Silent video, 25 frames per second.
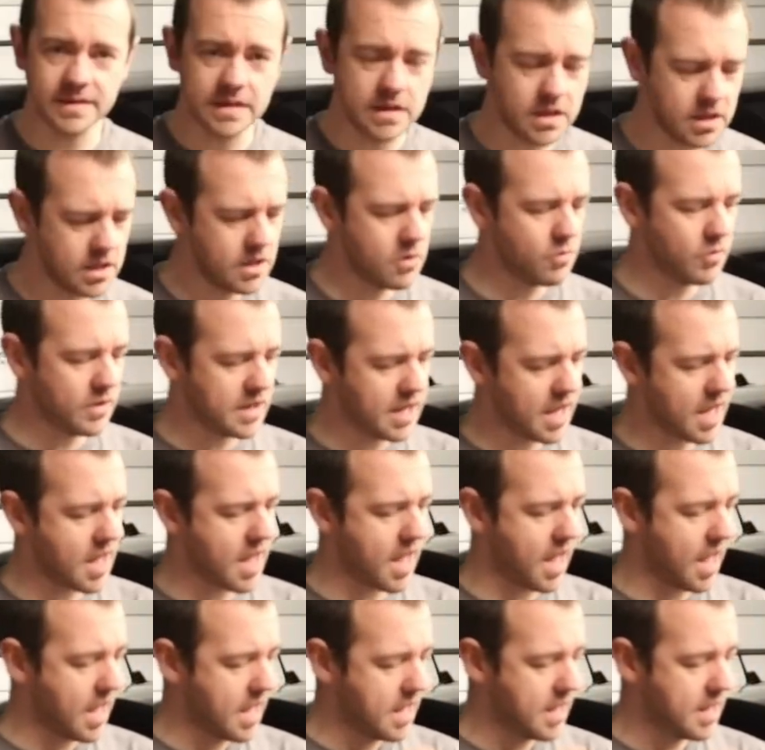in the
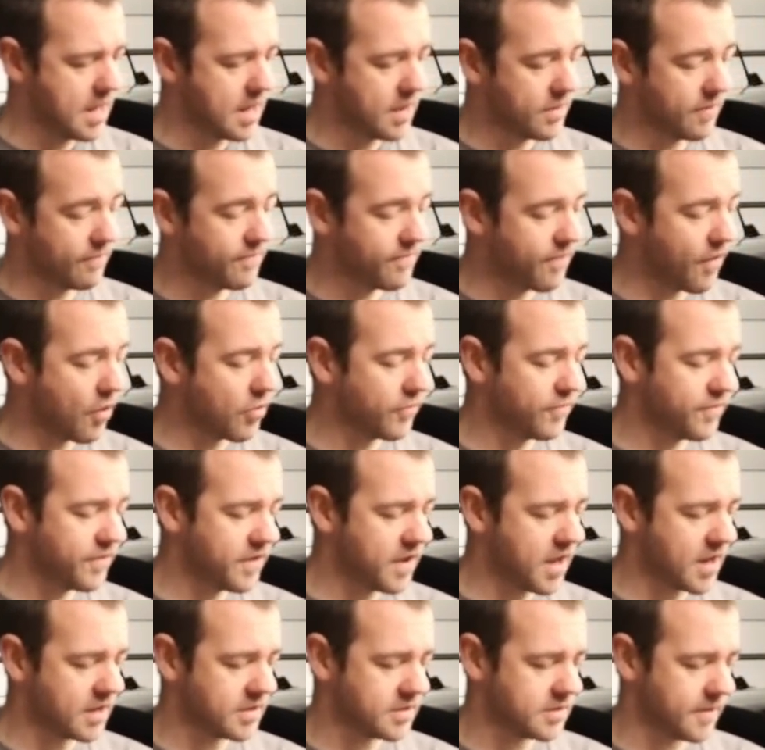UK, the Ford
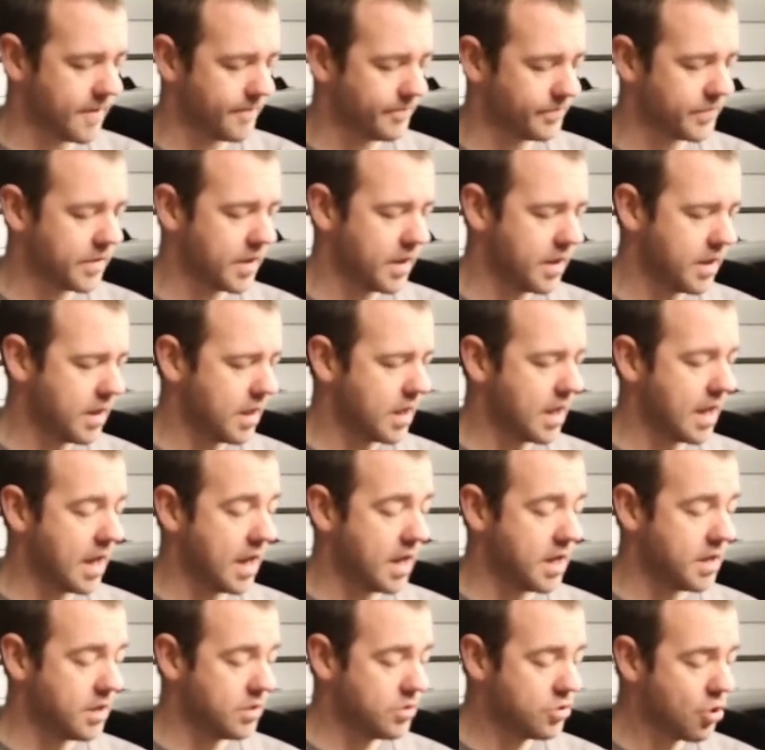Fiesta,
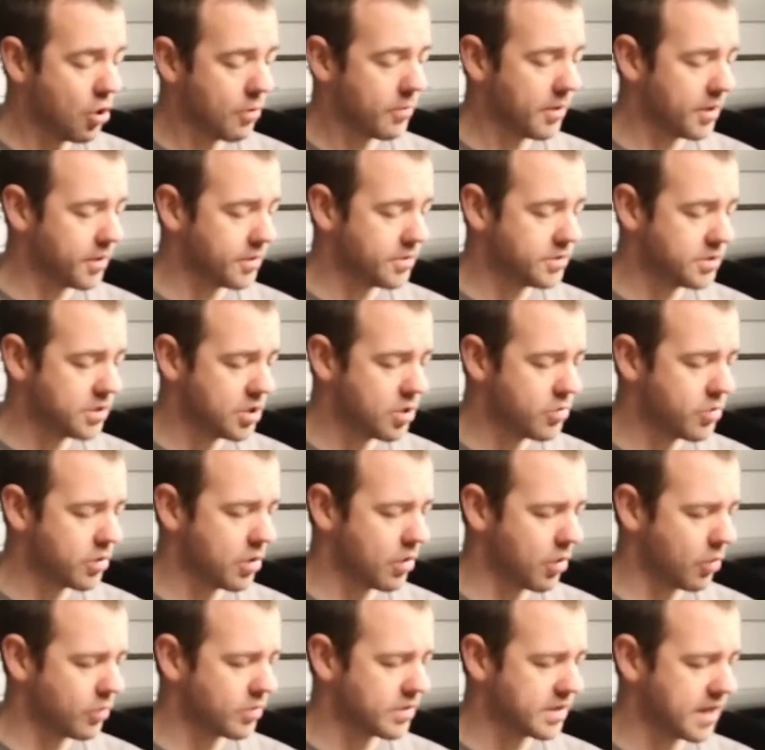a no more than
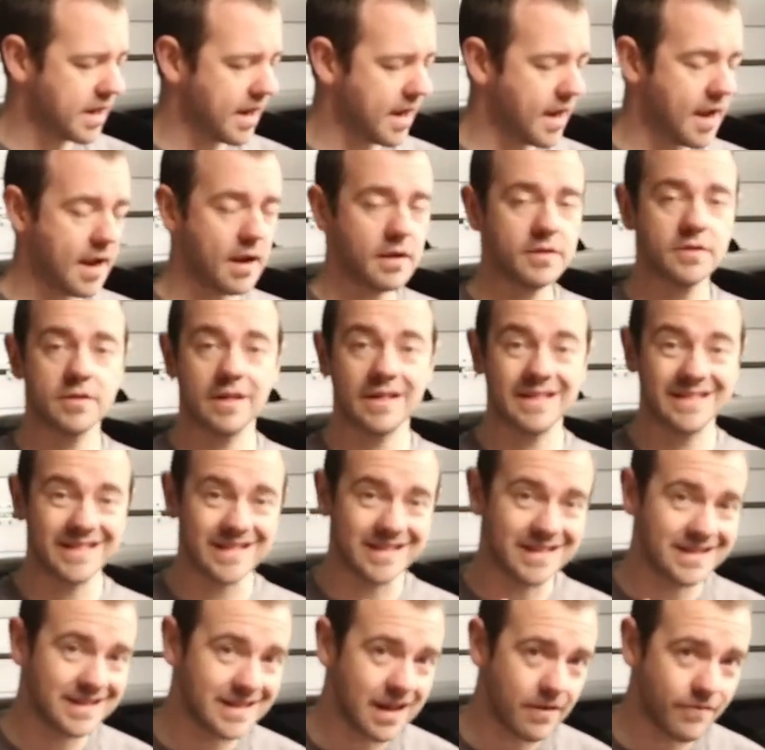2-year-old car, so that's a
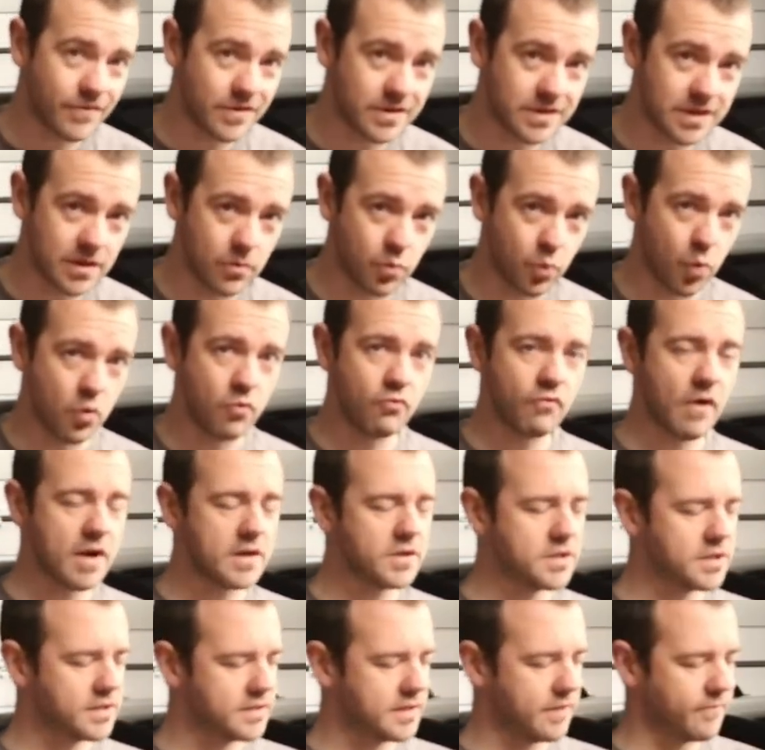71
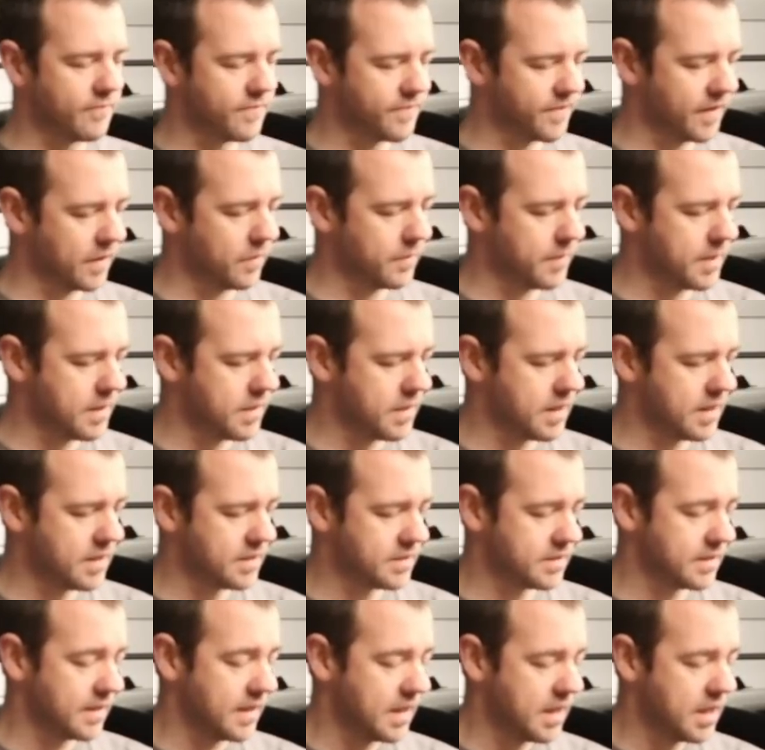reg as I'm filming
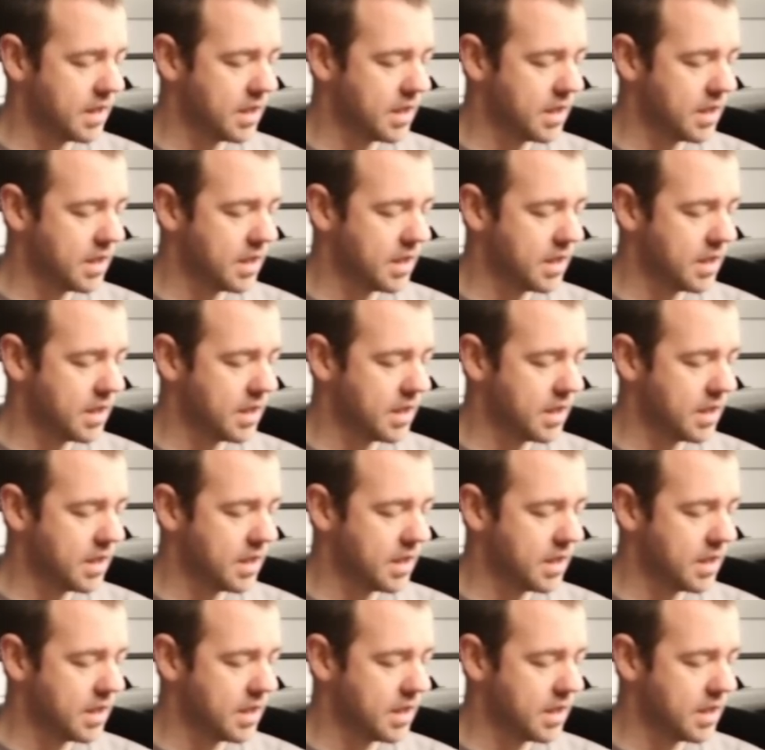this,